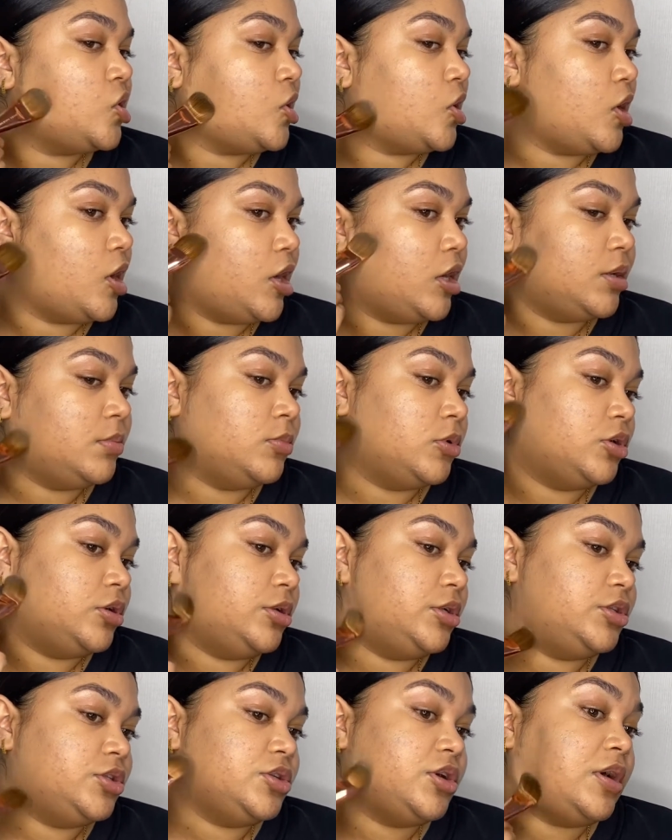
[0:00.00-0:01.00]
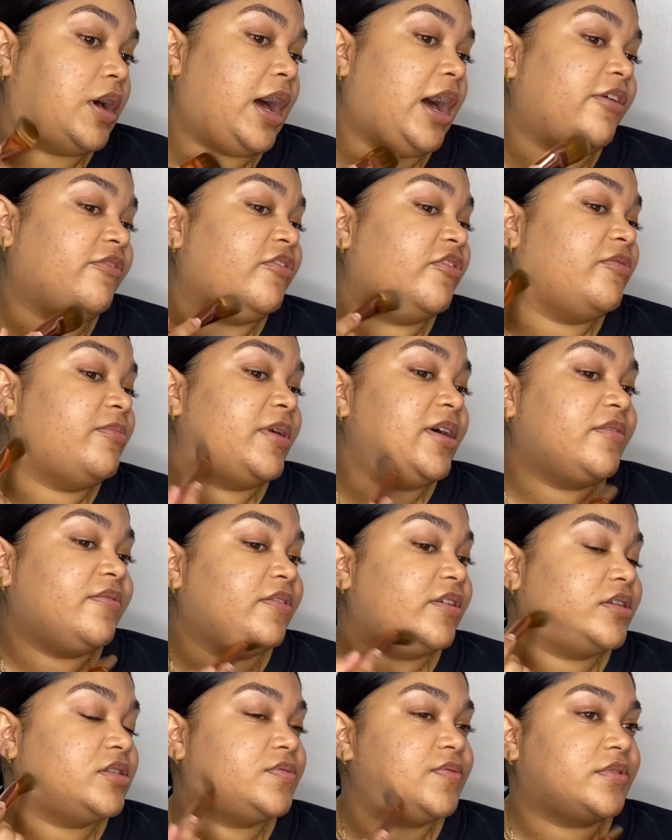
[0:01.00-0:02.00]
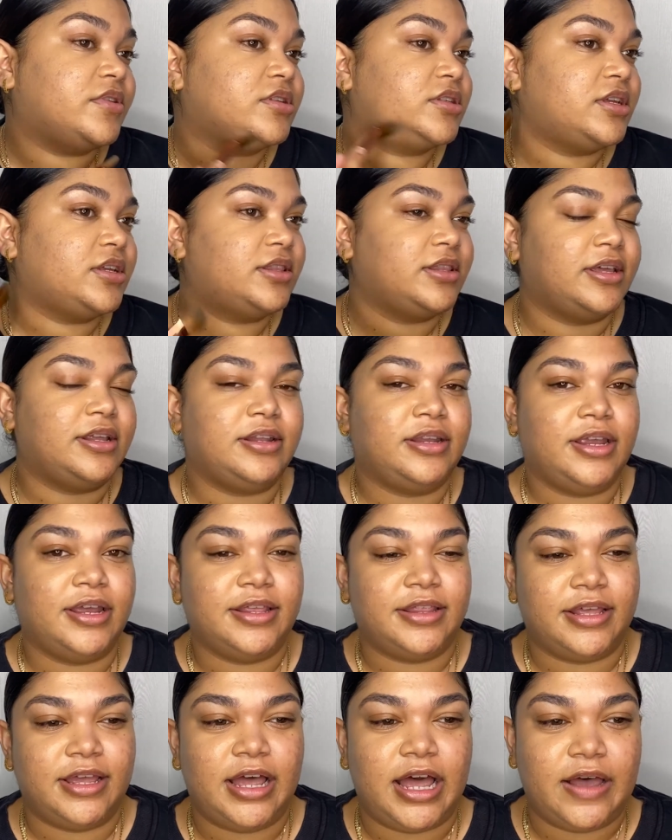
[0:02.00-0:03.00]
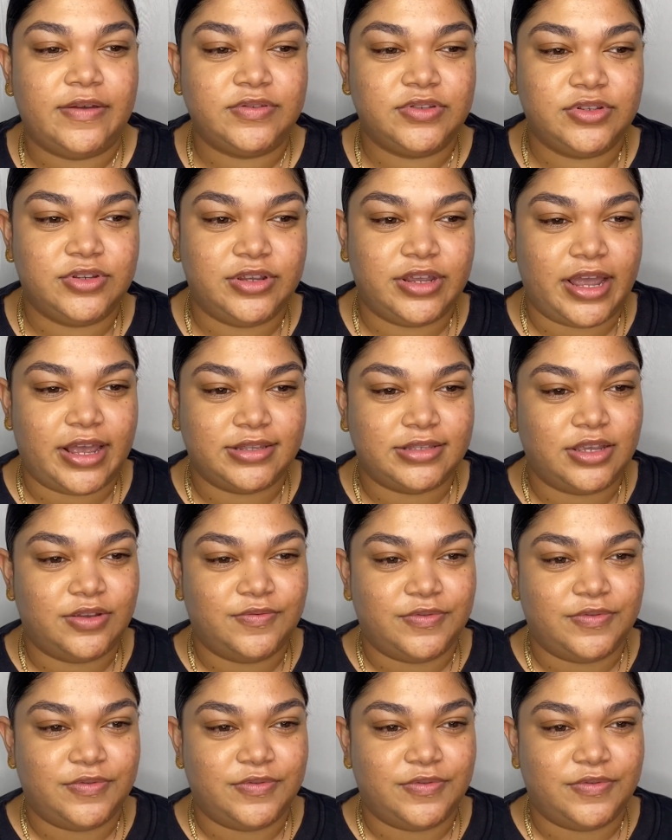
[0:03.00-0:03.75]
And I'm gonna do half of my face first and then the other half so you guys can